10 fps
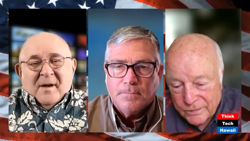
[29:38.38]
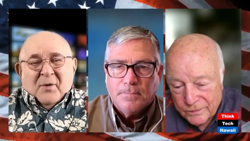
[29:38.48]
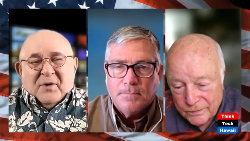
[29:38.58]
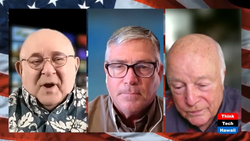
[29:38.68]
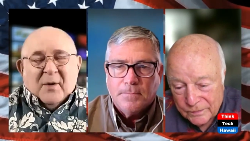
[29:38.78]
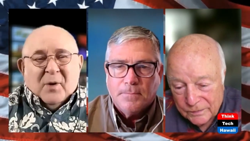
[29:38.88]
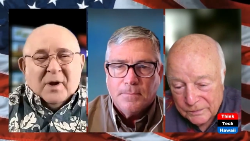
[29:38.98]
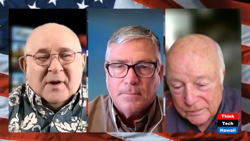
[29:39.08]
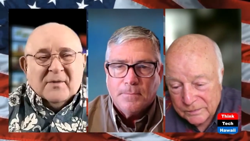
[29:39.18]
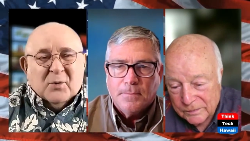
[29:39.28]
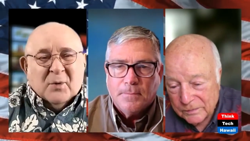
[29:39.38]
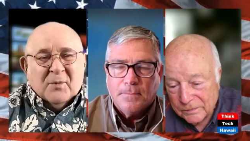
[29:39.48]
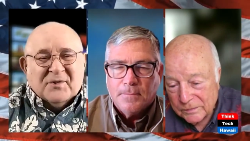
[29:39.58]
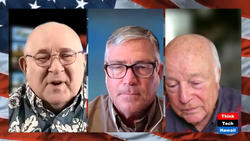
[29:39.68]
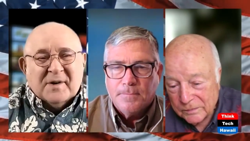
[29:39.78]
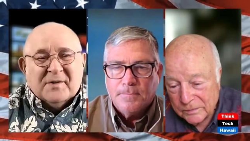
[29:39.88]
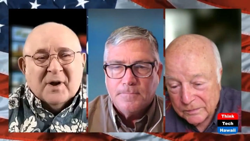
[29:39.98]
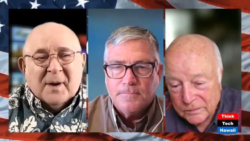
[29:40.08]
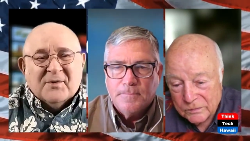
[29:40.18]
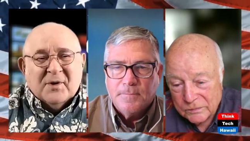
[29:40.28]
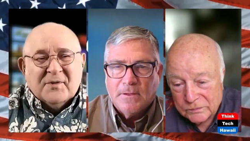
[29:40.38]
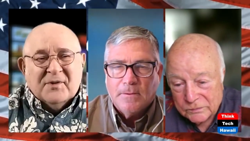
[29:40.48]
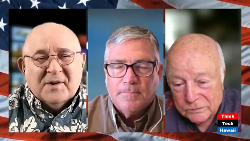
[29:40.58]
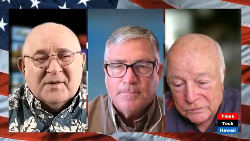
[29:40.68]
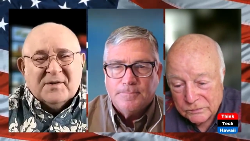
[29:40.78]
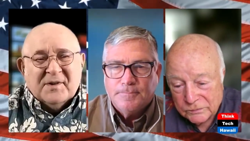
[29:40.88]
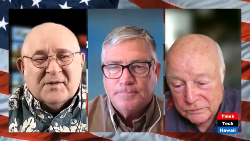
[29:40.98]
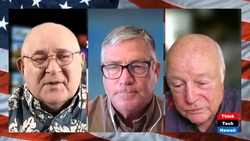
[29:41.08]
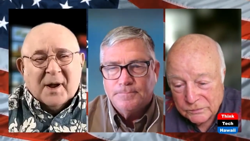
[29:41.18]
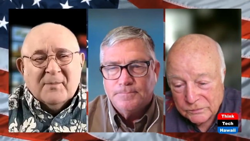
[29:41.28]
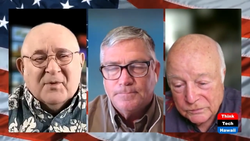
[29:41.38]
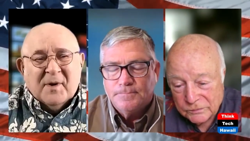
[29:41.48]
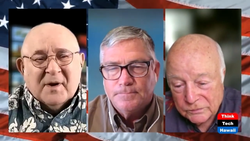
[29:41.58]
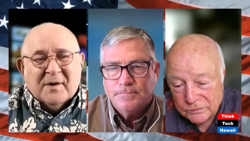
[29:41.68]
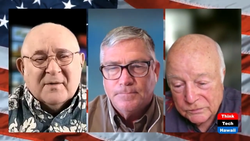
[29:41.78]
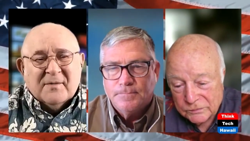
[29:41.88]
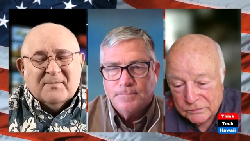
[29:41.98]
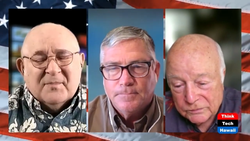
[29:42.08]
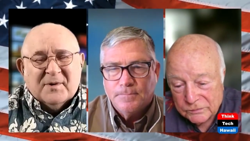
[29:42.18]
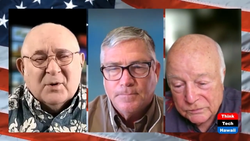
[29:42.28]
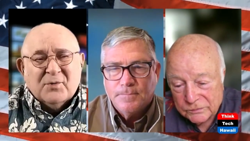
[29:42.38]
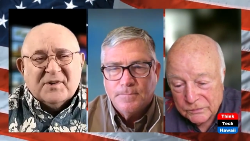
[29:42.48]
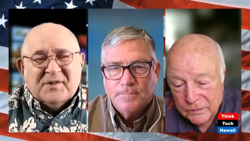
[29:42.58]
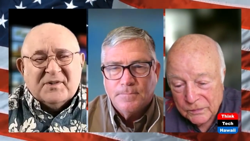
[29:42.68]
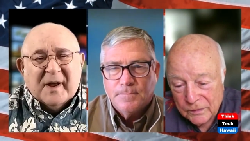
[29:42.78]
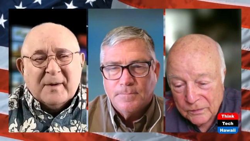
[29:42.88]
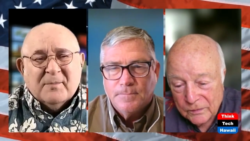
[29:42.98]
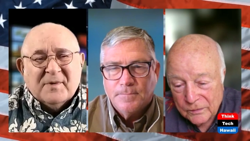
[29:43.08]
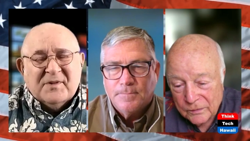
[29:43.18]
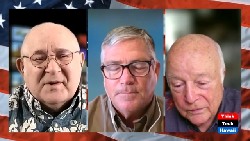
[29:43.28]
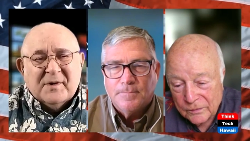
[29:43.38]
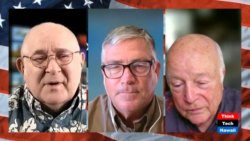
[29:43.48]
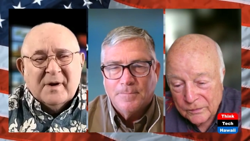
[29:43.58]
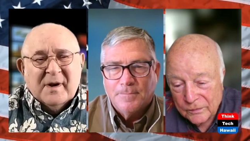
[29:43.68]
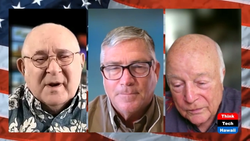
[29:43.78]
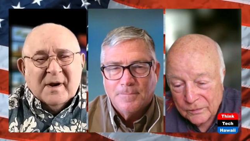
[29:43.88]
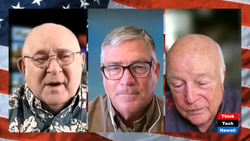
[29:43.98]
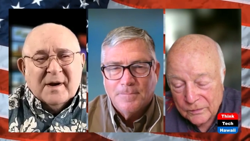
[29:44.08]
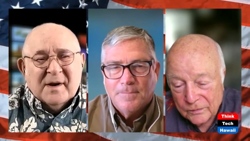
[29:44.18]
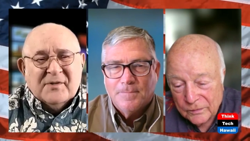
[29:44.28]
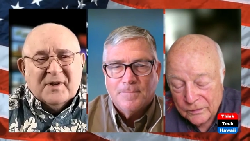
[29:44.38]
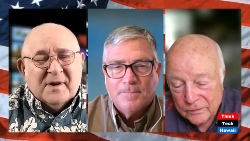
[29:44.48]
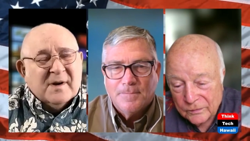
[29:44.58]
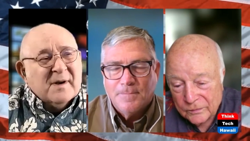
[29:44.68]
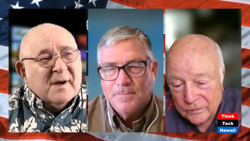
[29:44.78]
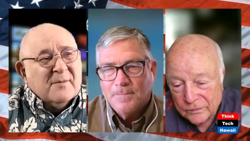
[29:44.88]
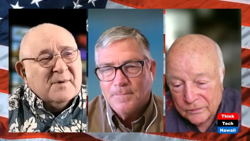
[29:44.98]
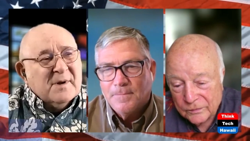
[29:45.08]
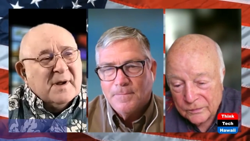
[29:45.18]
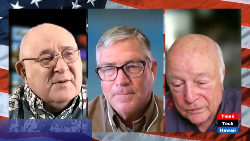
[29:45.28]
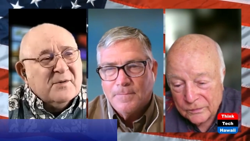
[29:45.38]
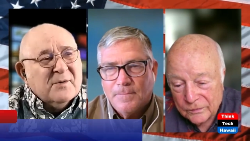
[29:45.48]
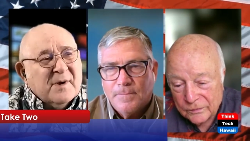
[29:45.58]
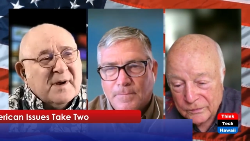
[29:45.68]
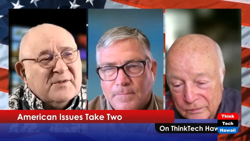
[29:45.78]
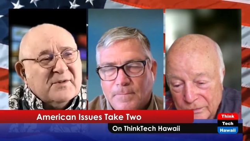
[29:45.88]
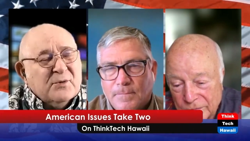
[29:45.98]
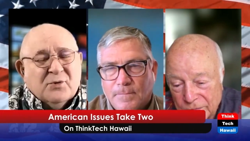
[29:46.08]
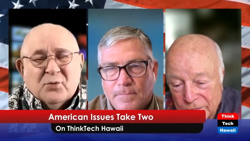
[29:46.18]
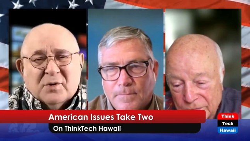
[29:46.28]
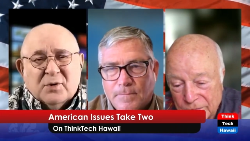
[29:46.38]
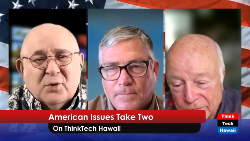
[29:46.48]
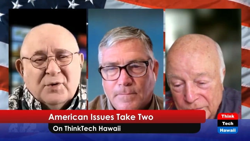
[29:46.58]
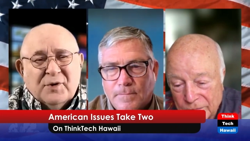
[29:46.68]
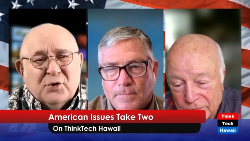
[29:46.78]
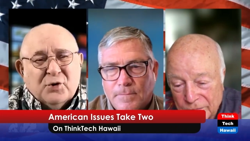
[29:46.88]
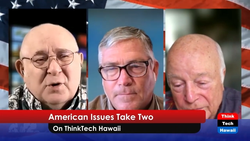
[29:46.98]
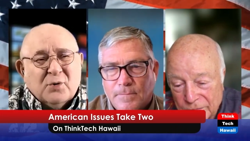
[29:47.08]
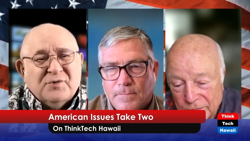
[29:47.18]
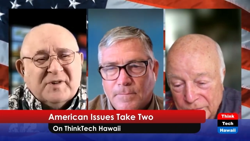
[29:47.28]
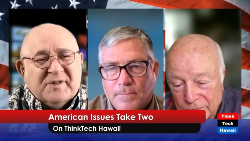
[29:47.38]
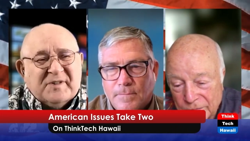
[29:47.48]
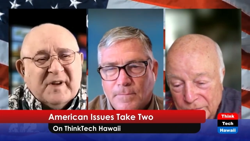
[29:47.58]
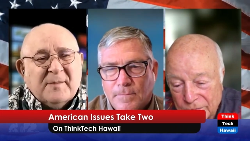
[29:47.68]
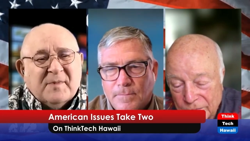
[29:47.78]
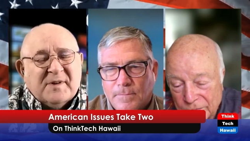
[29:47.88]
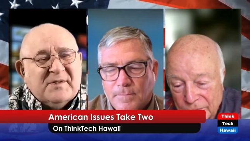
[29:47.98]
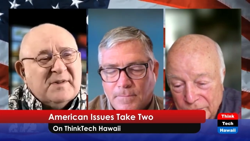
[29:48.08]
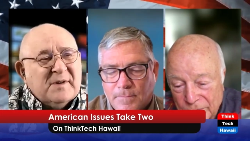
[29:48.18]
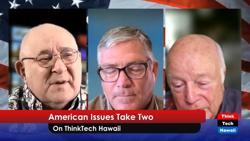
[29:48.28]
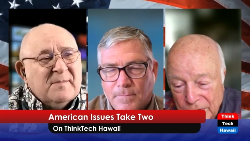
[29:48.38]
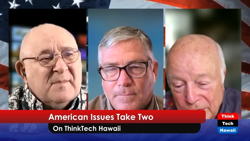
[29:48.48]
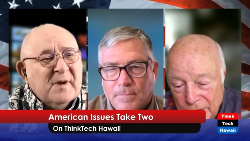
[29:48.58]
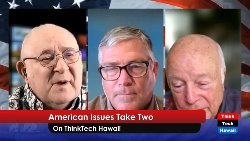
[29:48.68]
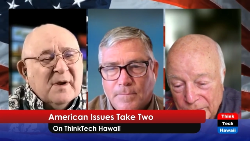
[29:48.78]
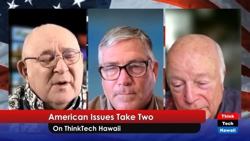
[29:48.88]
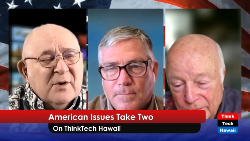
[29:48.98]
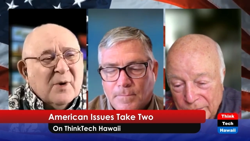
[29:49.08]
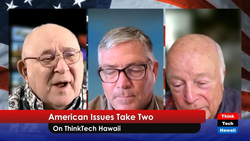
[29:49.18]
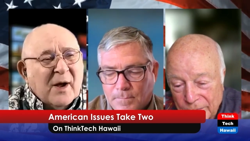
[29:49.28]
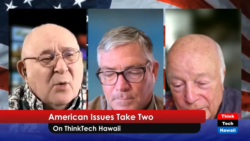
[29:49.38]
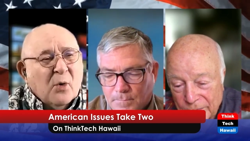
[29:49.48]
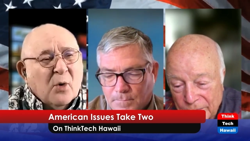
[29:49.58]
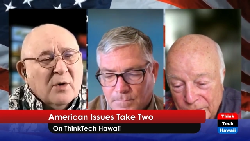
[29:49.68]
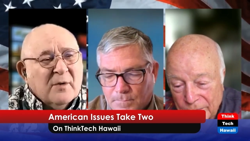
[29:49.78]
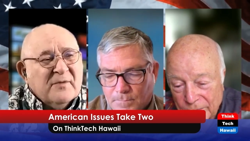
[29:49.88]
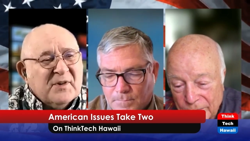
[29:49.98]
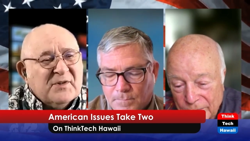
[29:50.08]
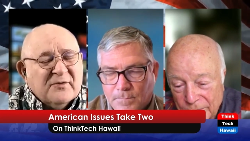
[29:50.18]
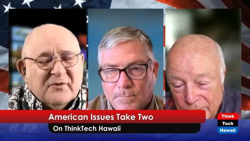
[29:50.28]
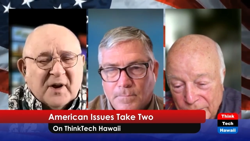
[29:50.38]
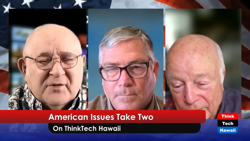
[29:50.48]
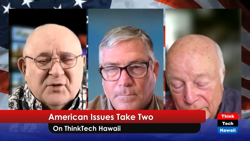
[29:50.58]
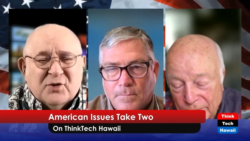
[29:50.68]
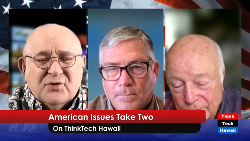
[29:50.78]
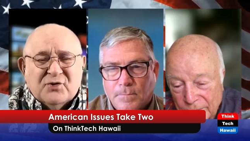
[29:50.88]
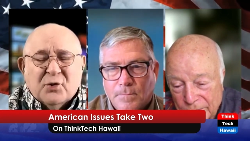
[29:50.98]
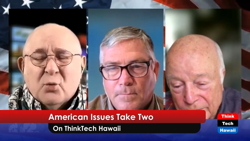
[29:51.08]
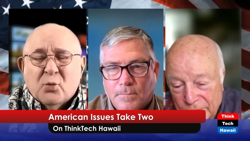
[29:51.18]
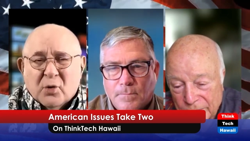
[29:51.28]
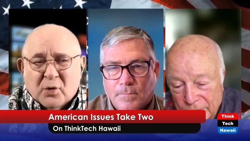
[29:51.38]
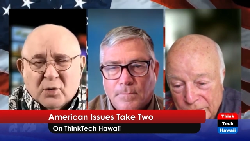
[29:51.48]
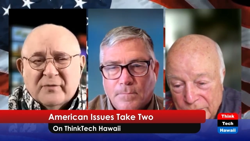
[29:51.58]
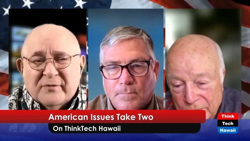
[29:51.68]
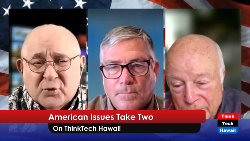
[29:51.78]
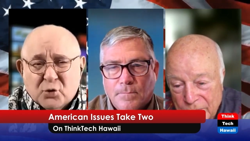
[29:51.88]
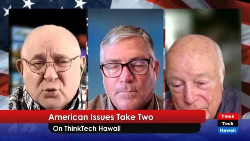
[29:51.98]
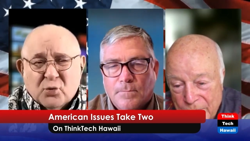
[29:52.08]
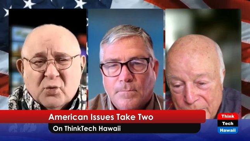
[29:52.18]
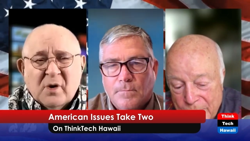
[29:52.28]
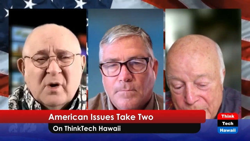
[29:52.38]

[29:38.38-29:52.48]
Speaker 1: Okay, well, I, we're almost out of time, so I think it's it's time to make uh, closing statements here, and I think uh, I would like to ask you to include in your closing statements uh, you know, how all of this affects the world view